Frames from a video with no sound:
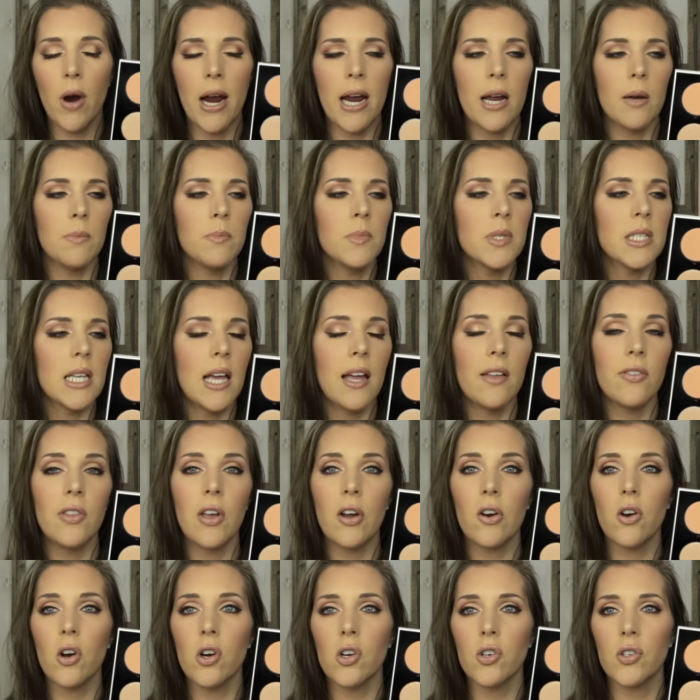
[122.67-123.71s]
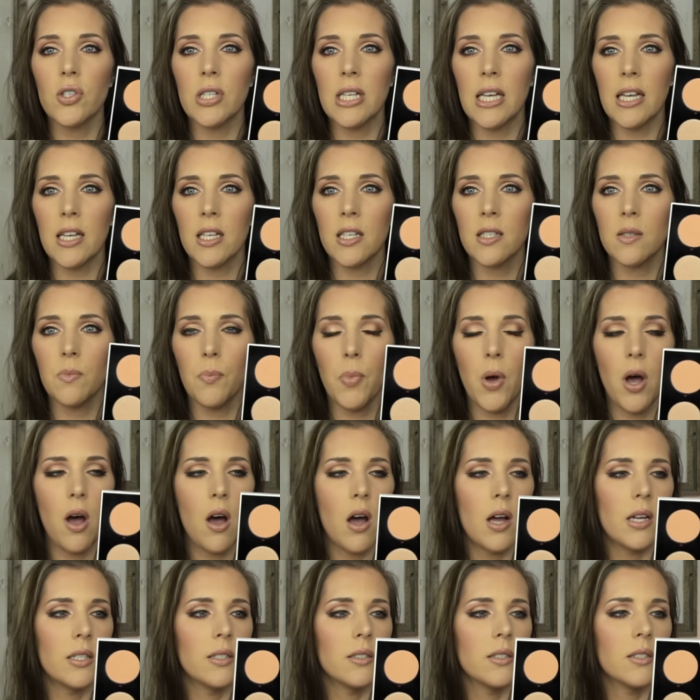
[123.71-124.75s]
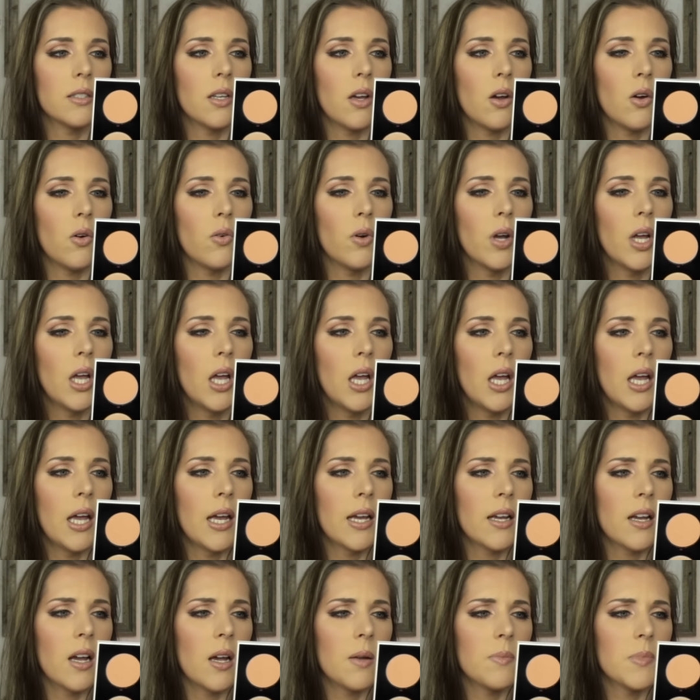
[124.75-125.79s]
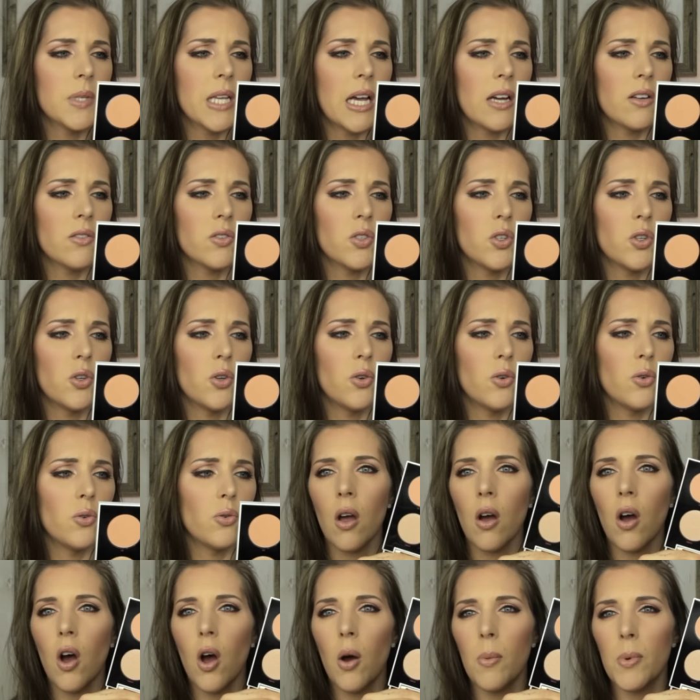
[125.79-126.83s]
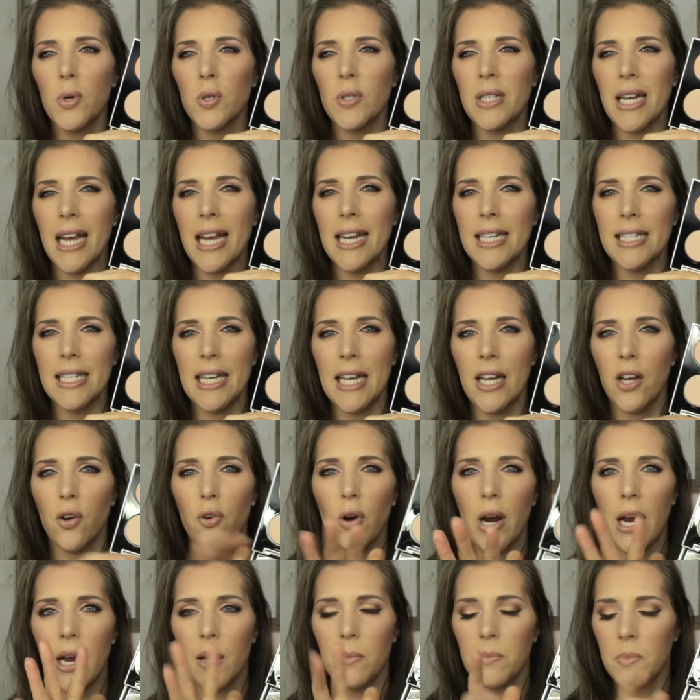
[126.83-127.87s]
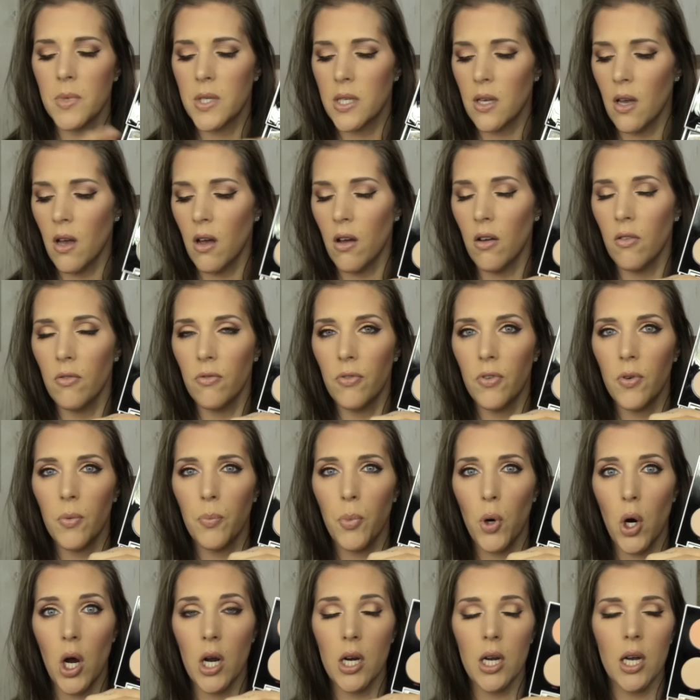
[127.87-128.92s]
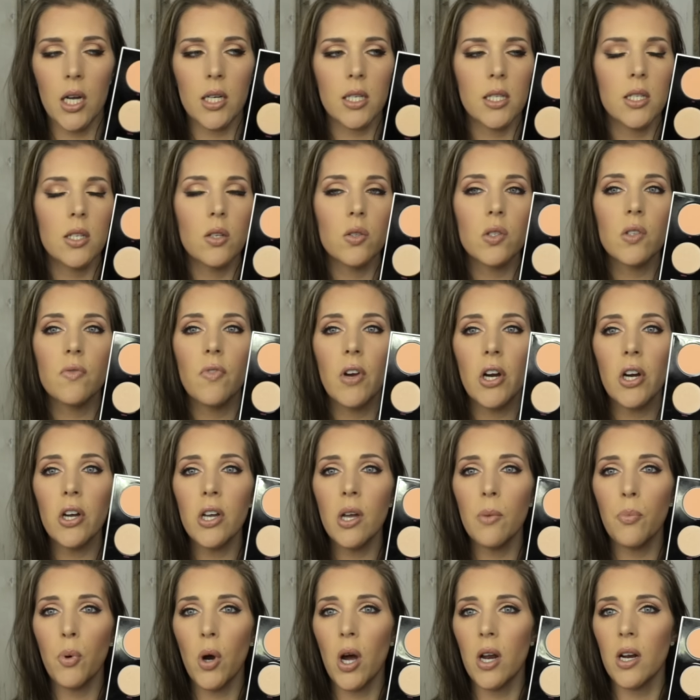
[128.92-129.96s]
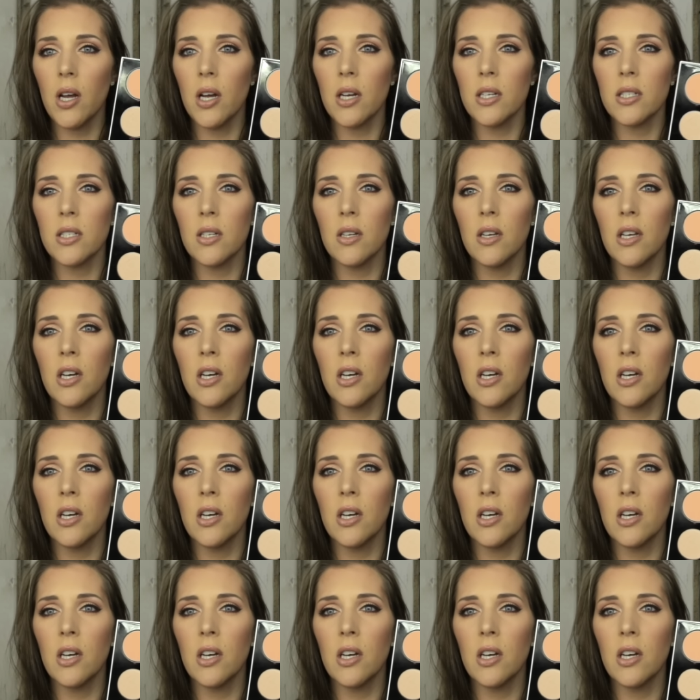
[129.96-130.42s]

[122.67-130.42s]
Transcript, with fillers: grams and there are six pods. So it comes out to almost 18 grams of product. So it's very good product.